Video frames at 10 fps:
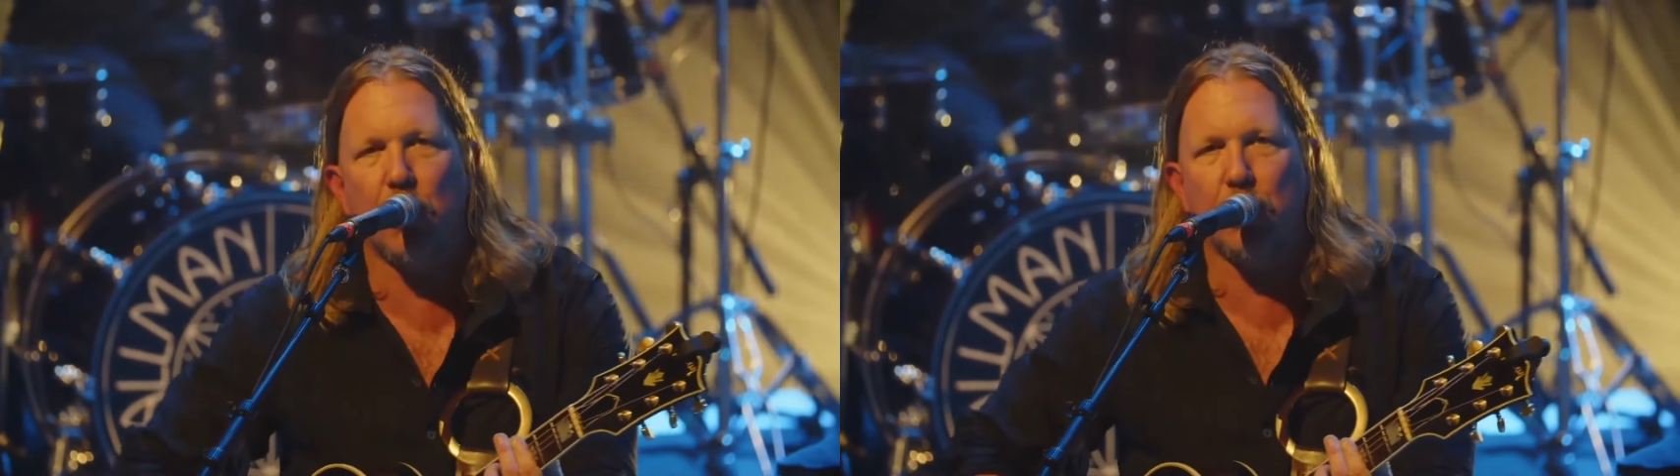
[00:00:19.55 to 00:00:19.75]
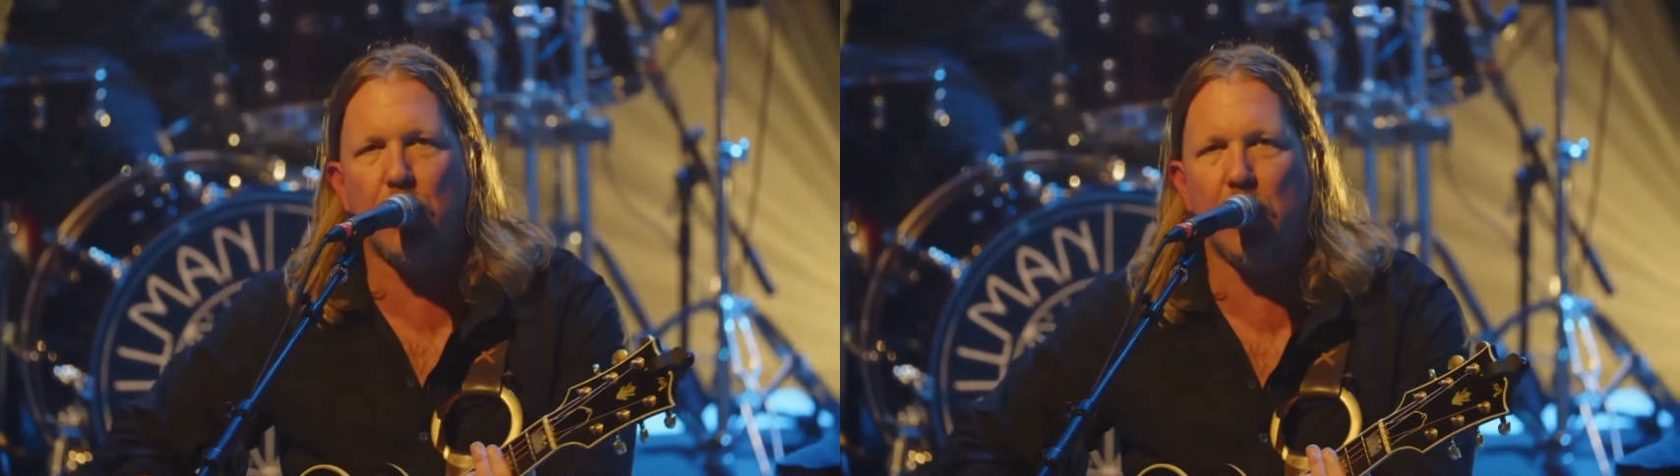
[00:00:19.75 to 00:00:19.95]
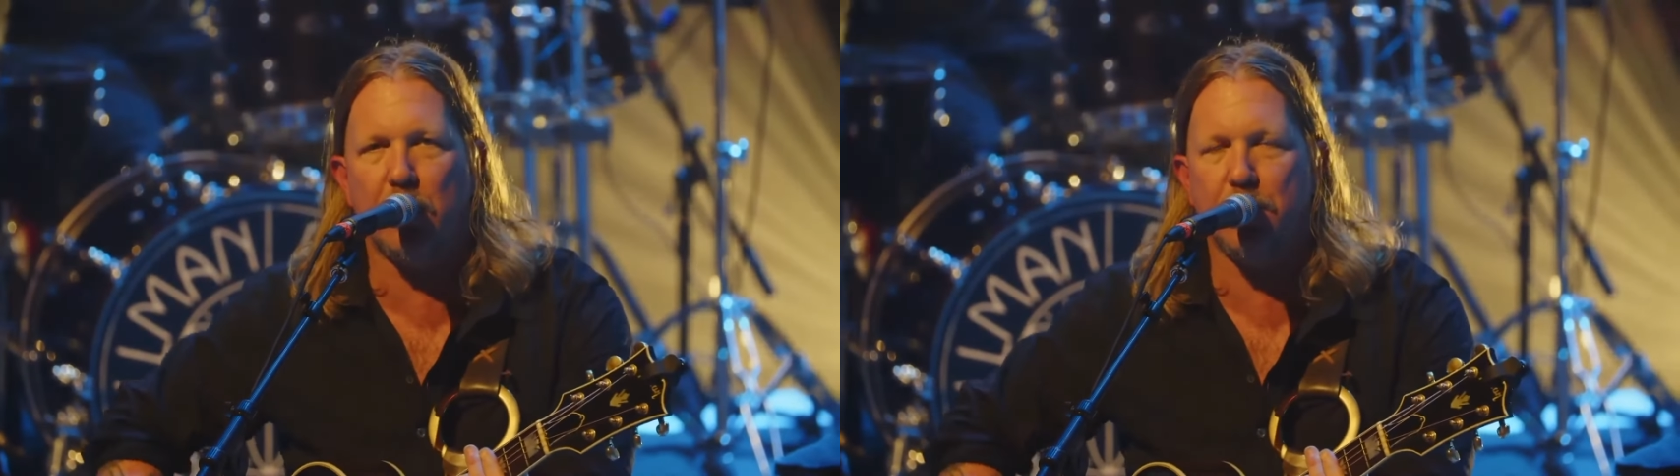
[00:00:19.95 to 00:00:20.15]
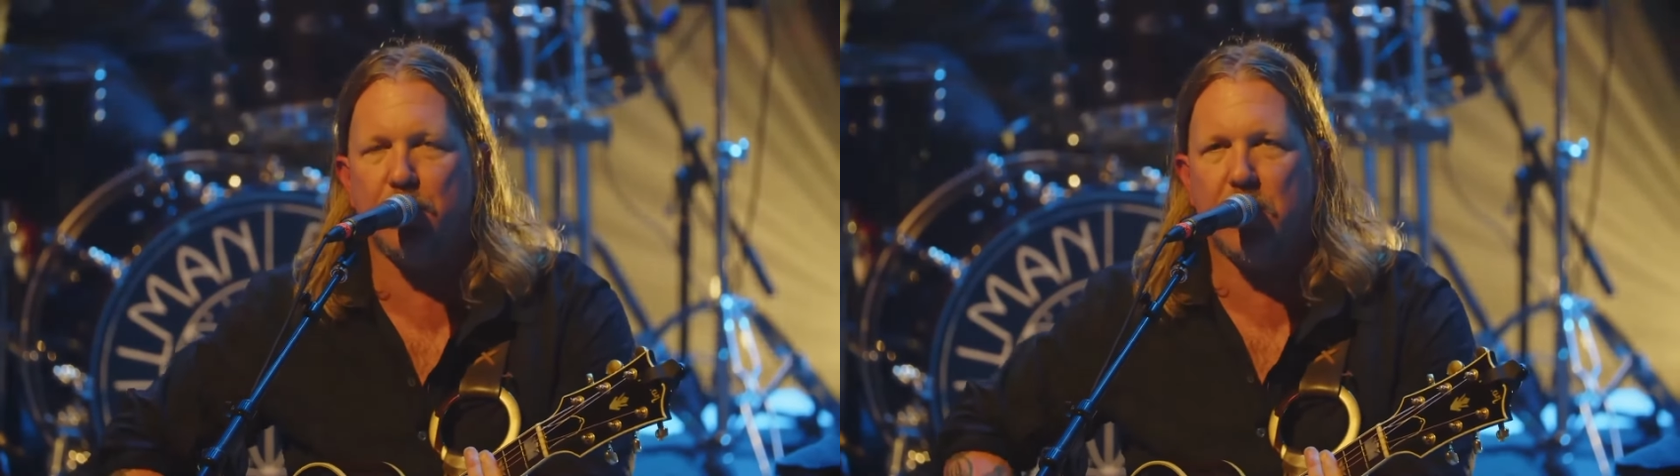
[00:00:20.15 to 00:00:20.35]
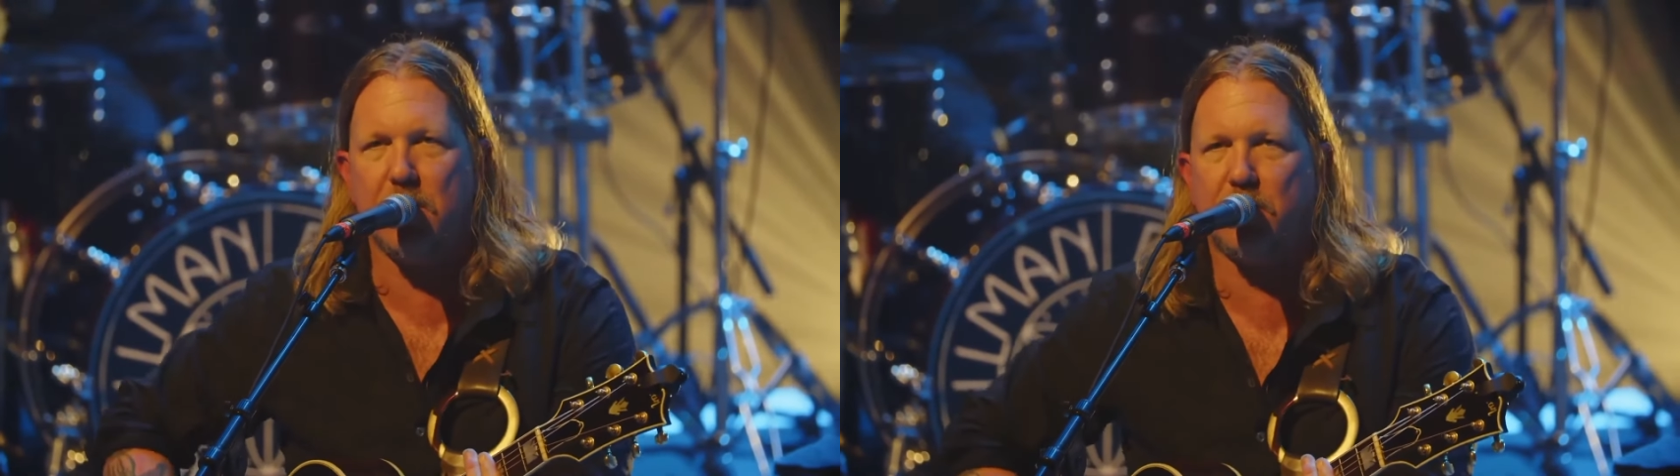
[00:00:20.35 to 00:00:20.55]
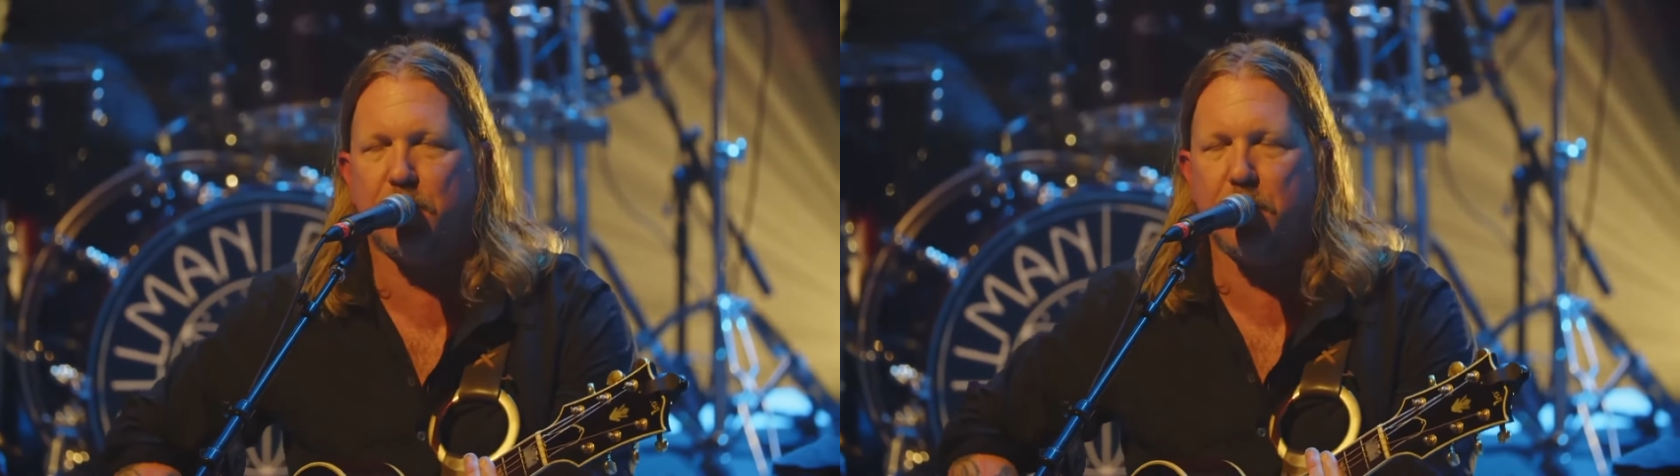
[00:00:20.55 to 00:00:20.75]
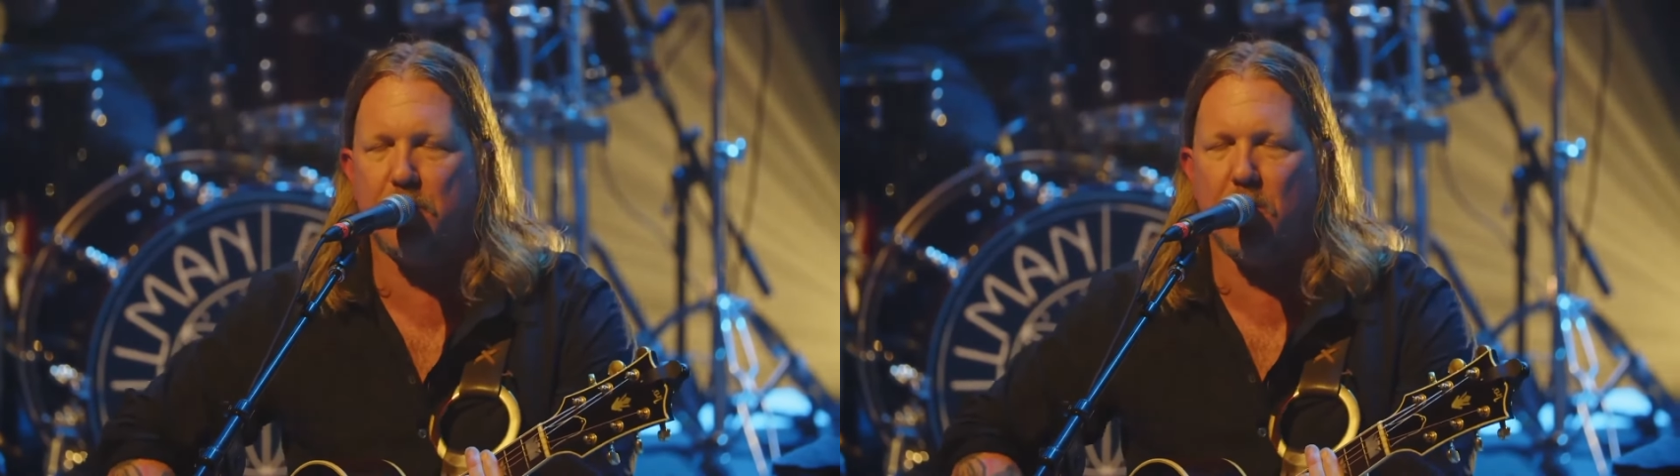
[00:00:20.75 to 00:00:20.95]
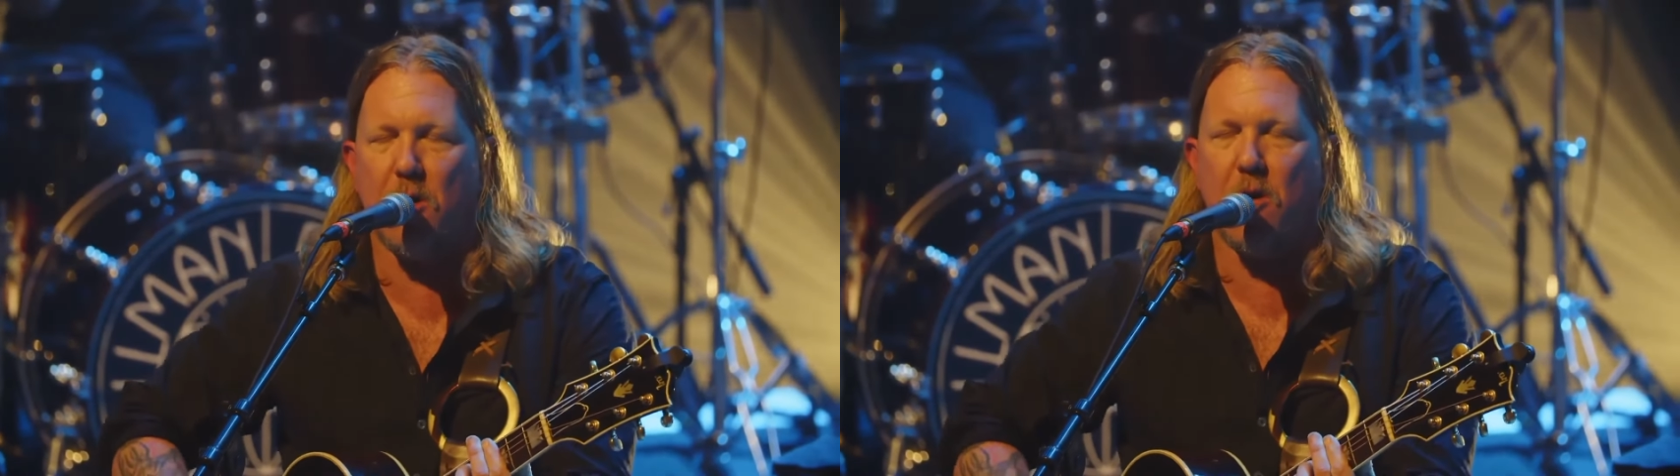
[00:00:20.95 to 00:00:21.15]
venues he often
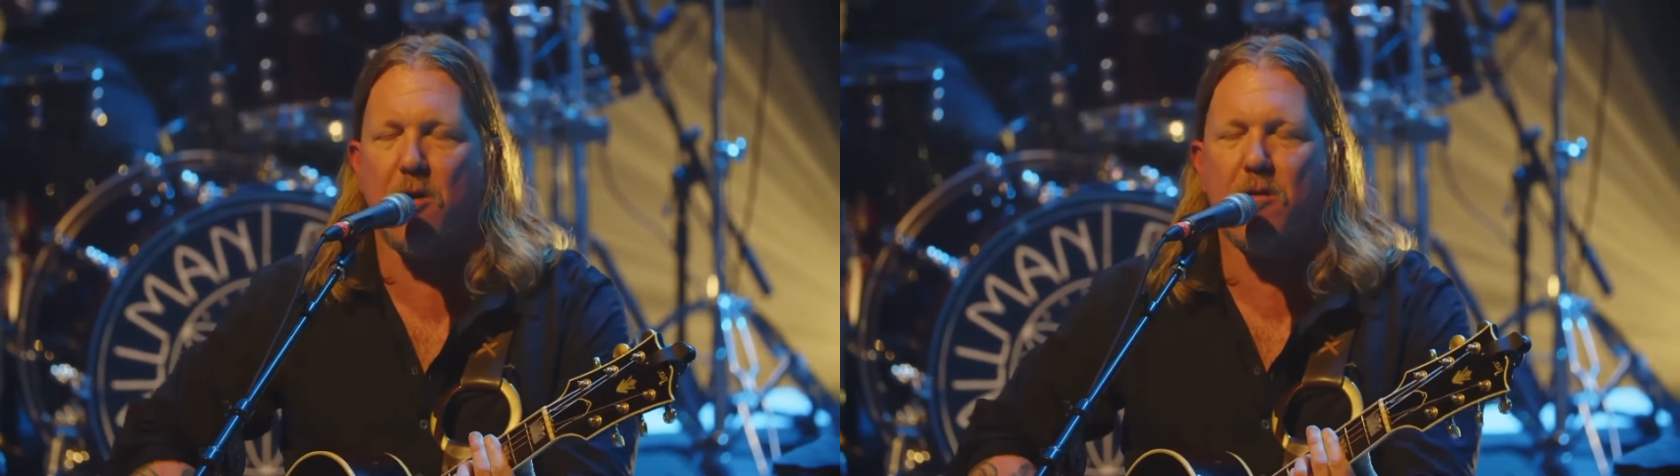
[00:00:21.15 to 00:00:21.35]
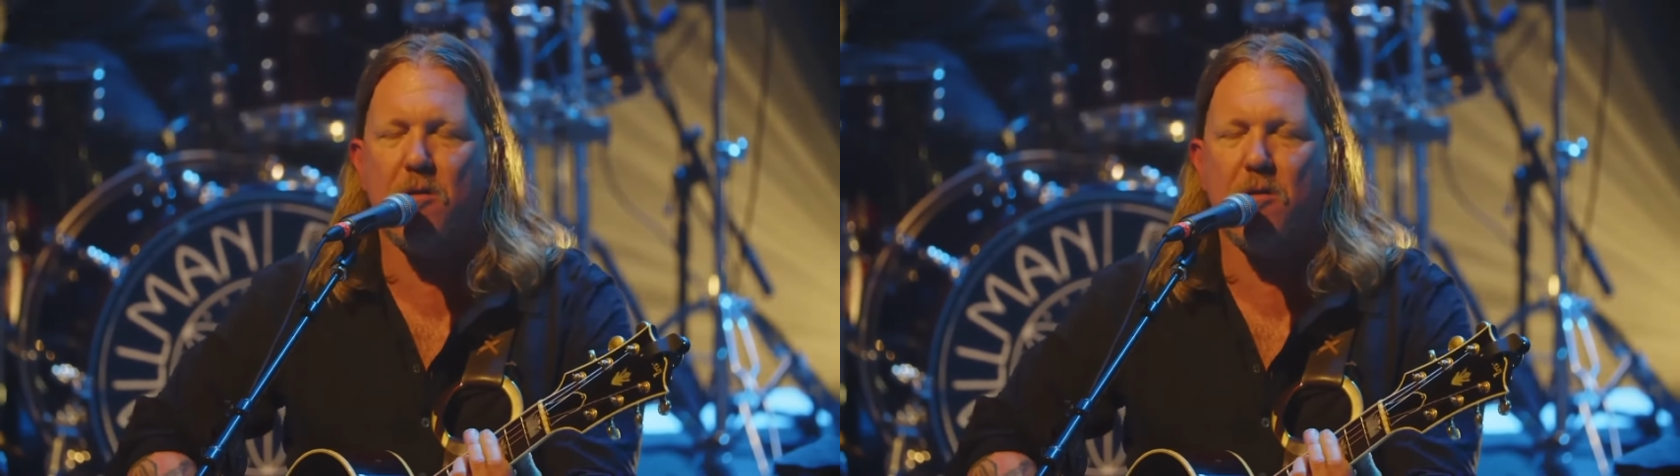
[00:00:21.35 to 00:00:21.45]
plays